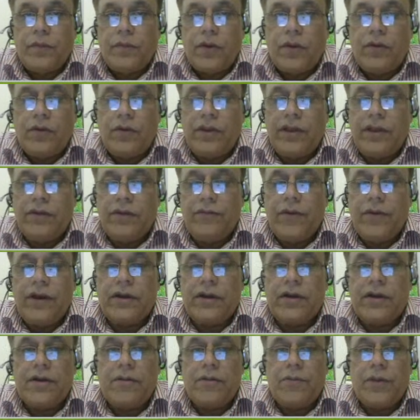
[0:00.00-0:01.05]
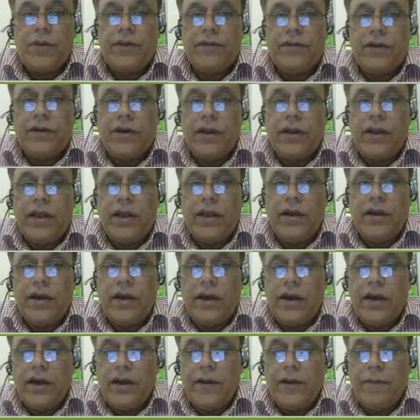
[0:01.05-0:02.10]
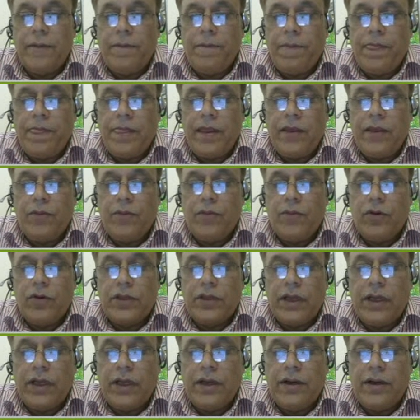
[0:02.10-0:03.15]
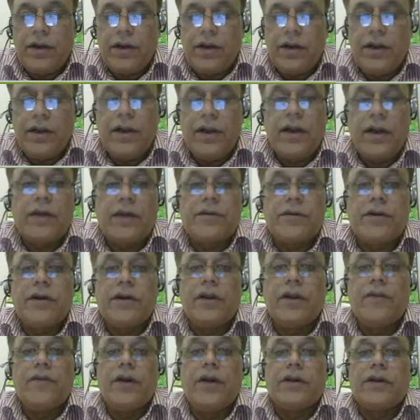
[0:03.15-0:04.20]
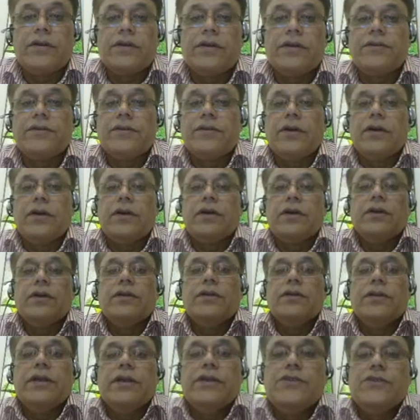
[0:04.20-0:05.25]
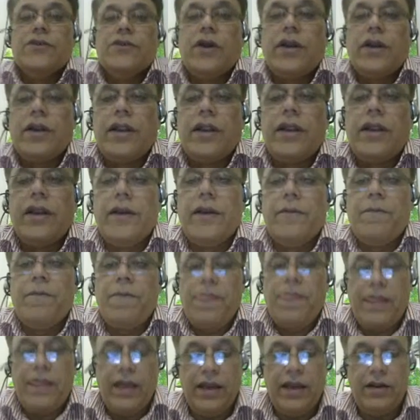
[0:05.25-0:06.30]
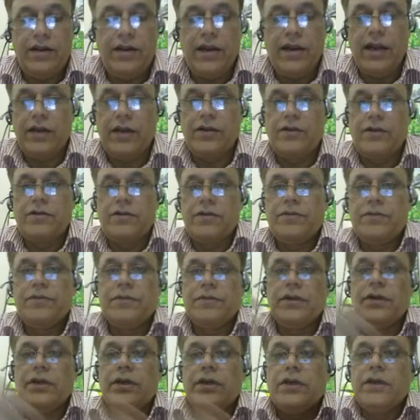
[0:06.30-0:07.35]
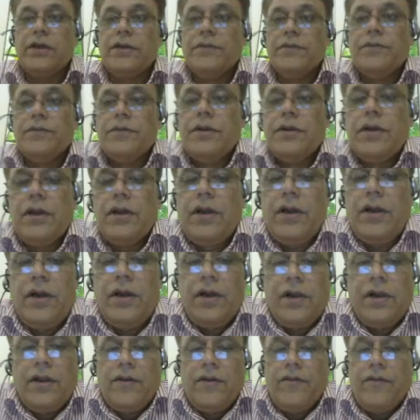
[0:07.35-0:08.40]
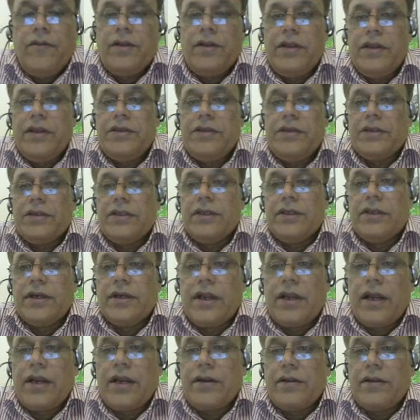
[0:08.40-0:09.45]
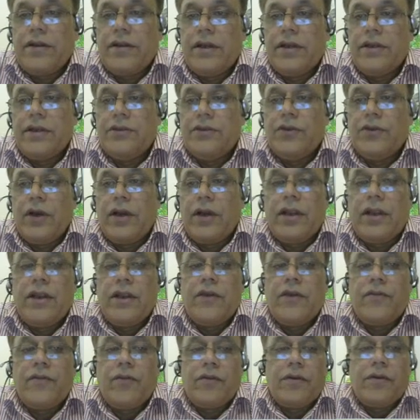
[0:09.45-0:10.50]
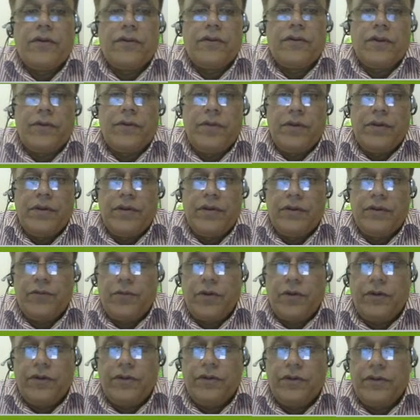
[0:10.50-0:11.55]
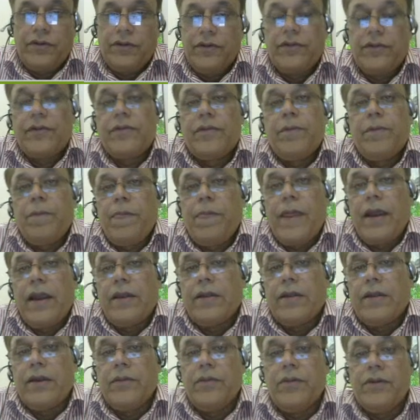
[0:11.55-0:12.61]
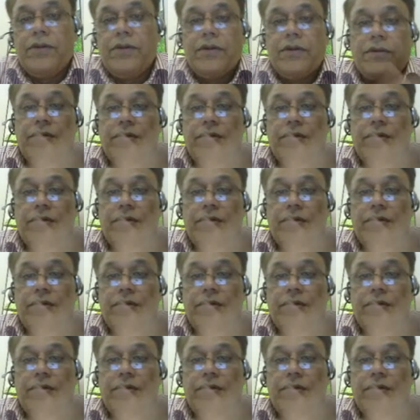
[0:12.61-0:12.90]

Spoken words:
So these factors basically, these both internal and external factors, they jointly interact with each other, and they jointly influence the business processes and the business